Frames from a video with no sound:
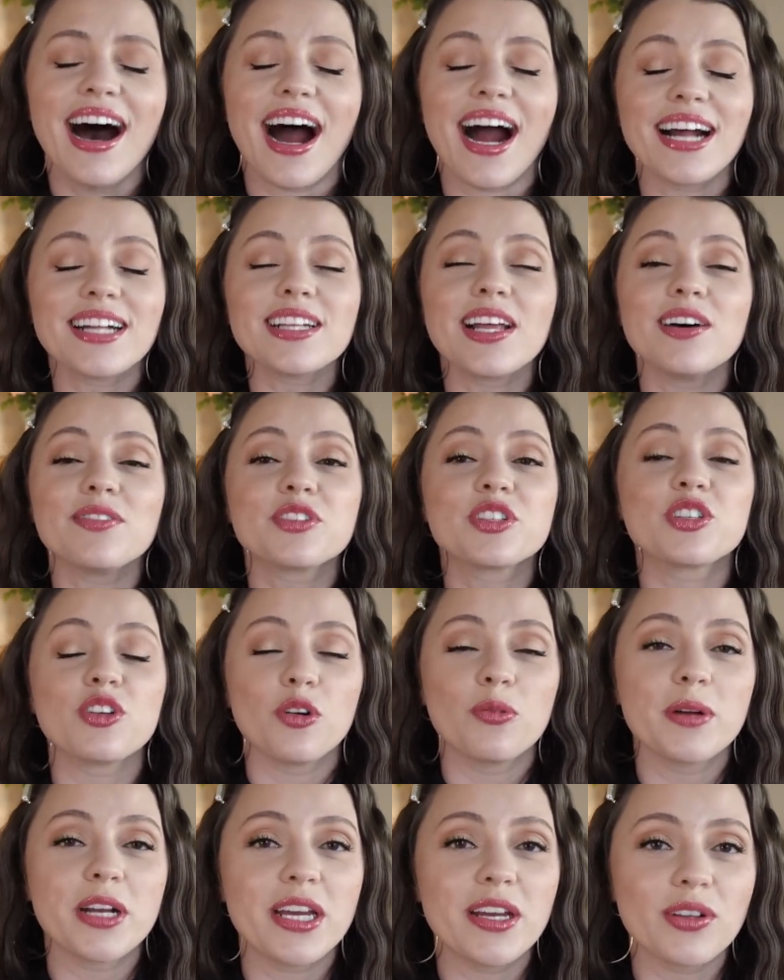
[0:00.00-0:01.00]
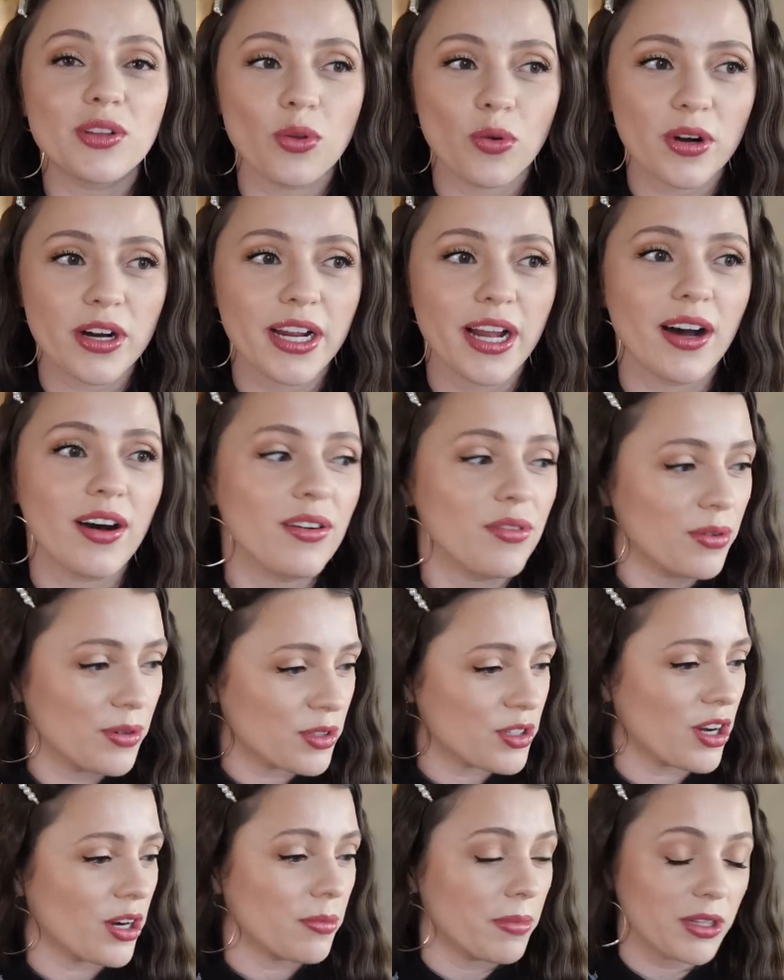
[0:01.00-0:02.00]
I love so many L'Oreal, we're
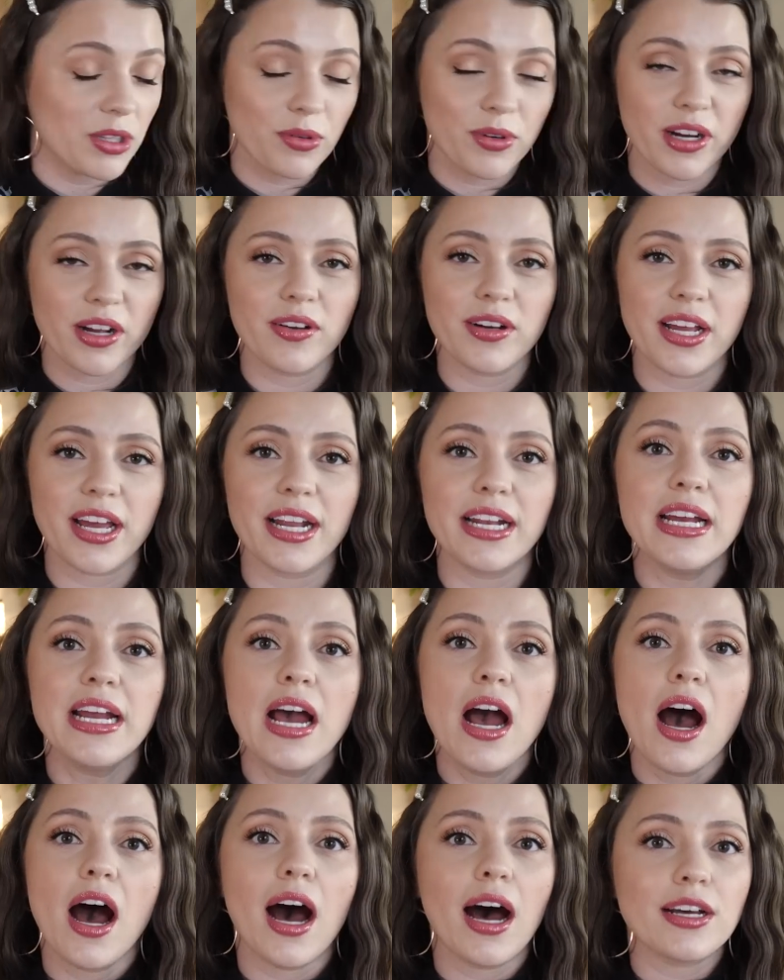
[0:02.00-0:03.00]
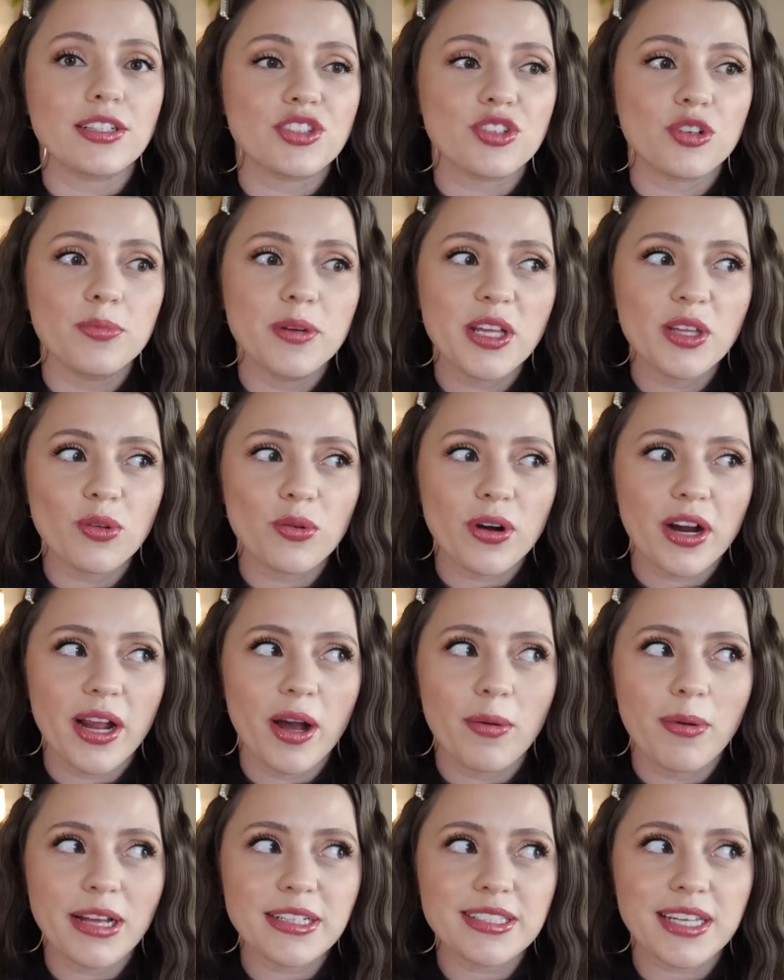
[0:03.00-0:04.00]
talking about L'Oreal again, uh, so many
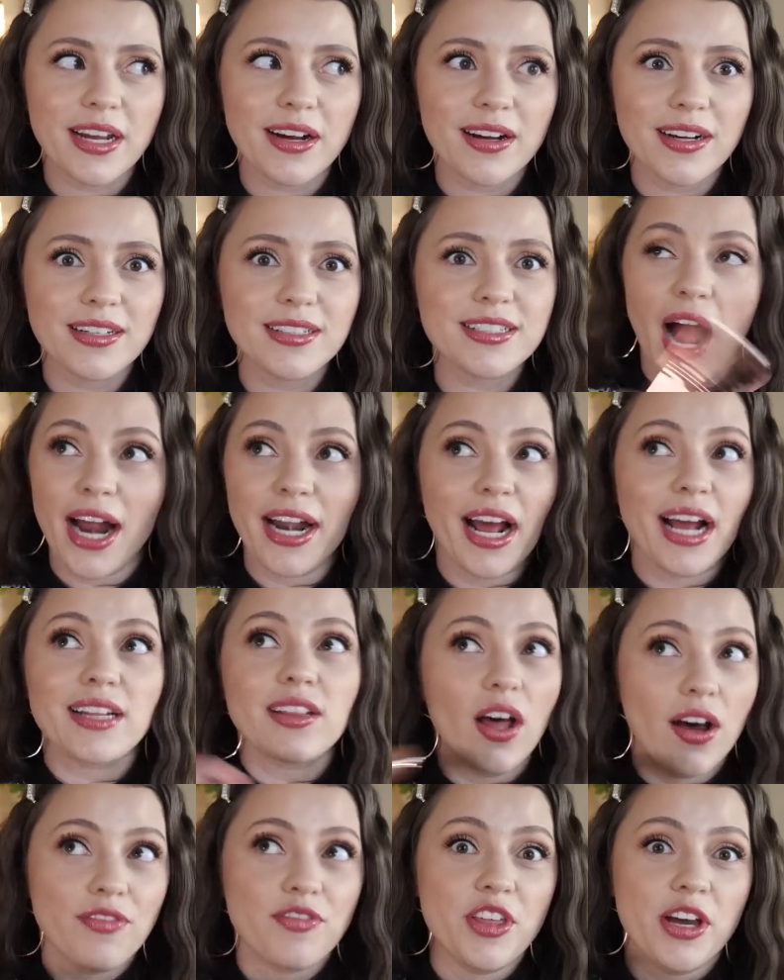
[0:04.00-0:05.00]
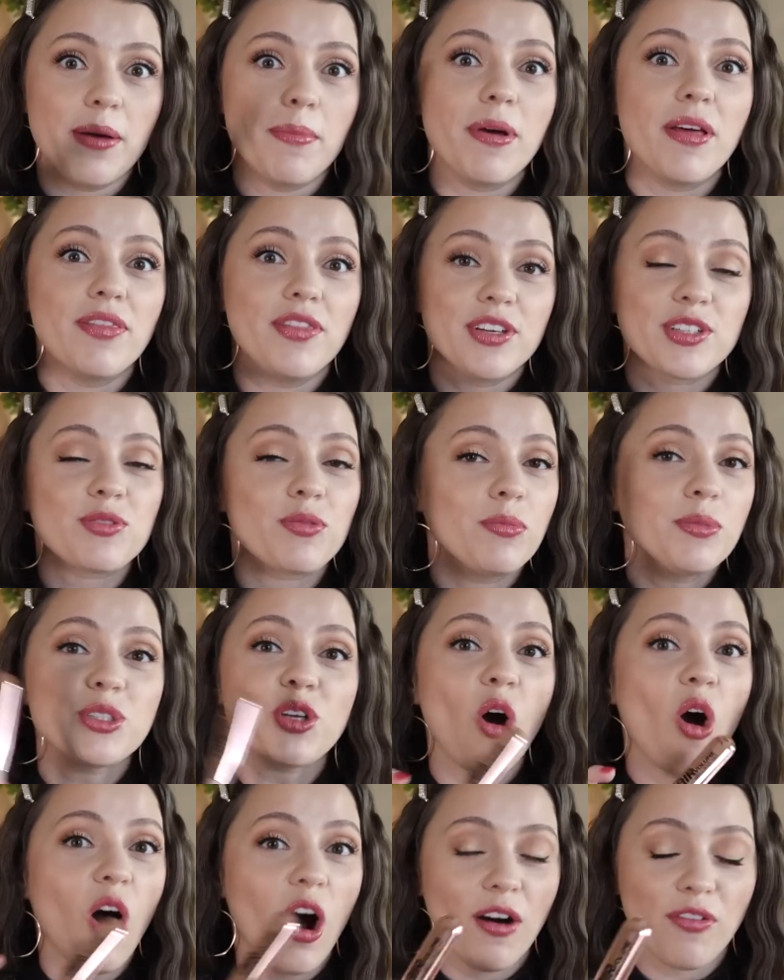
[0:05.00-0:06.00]
L'Oreal mascaras, and I love them. This one was
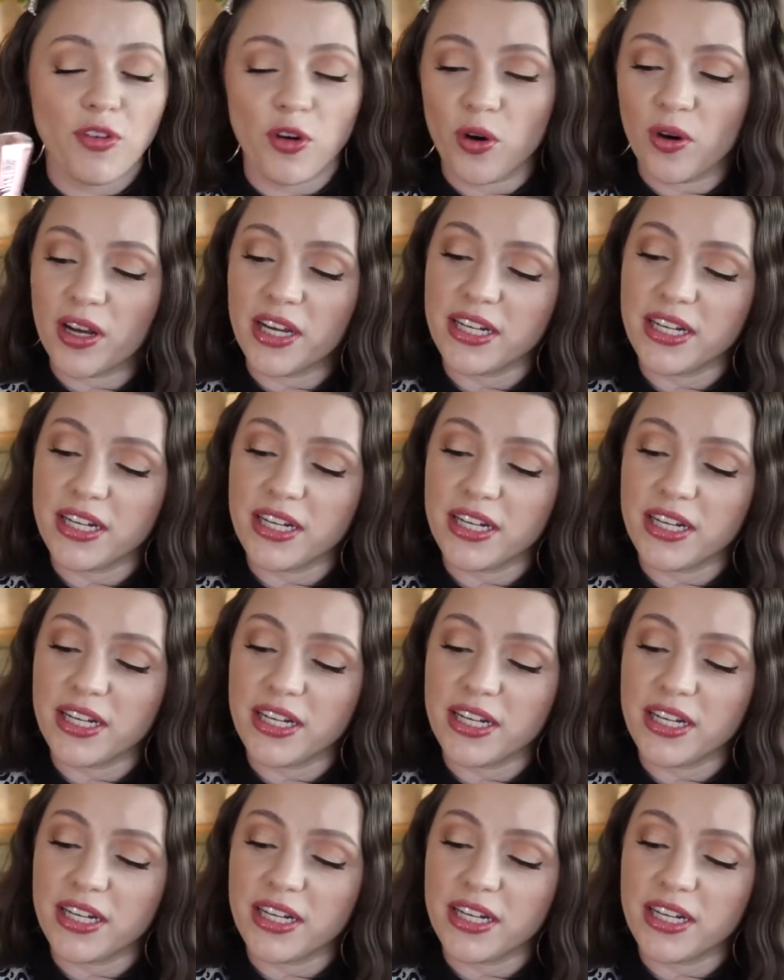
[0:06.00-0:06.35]
awful.